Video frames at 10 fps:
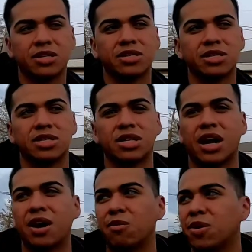Because this,
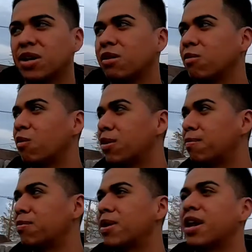I don't really want to
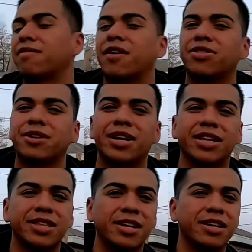put my life out there
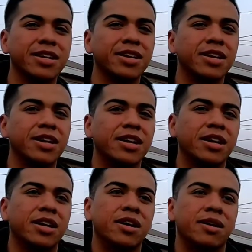like that.
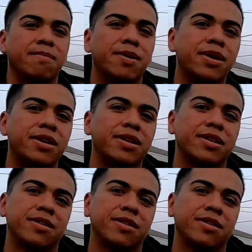But